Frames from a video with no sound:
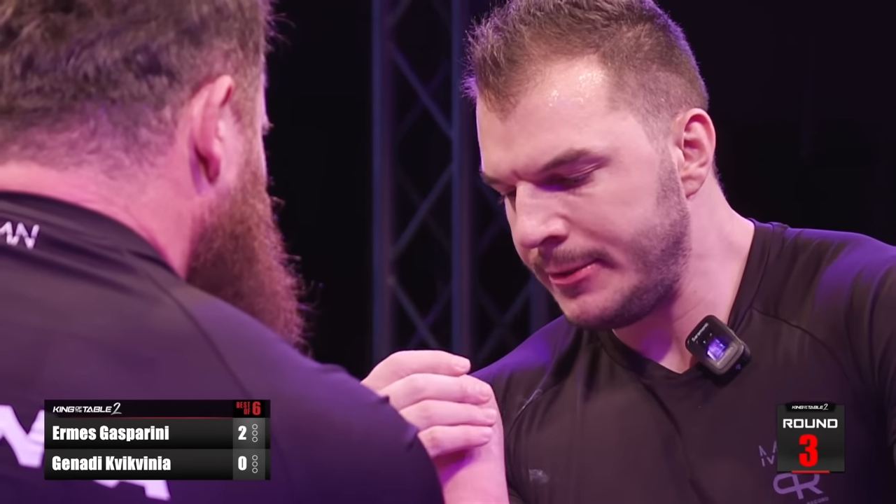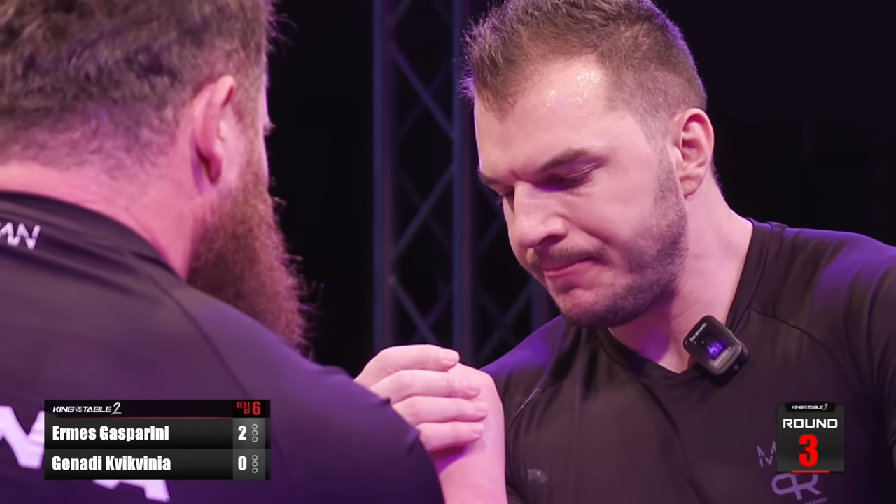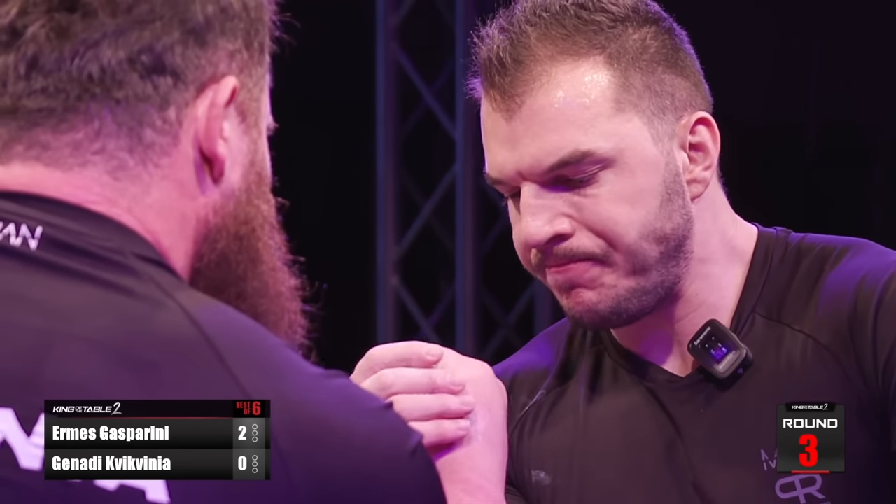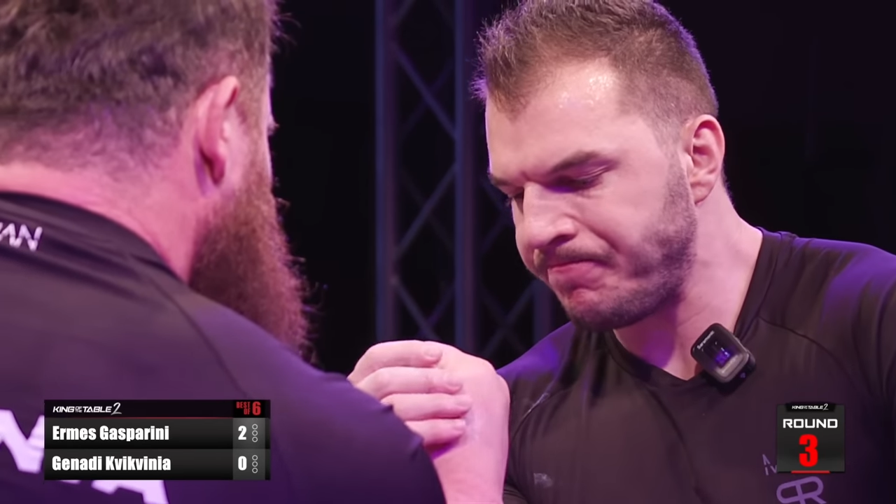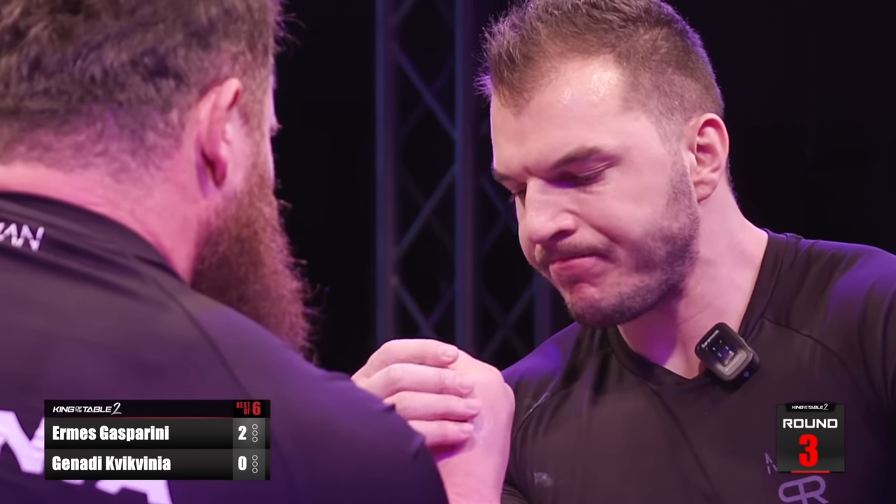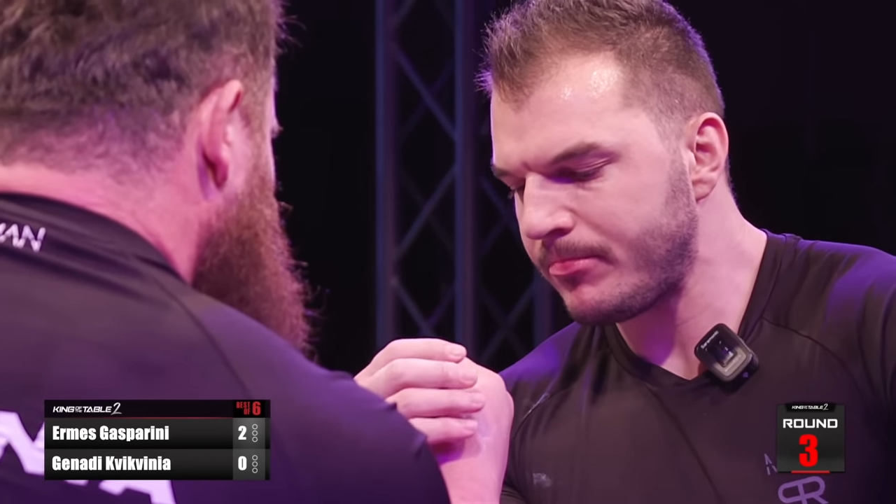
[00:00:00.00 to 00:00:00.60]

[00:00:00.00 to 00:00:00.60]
arm.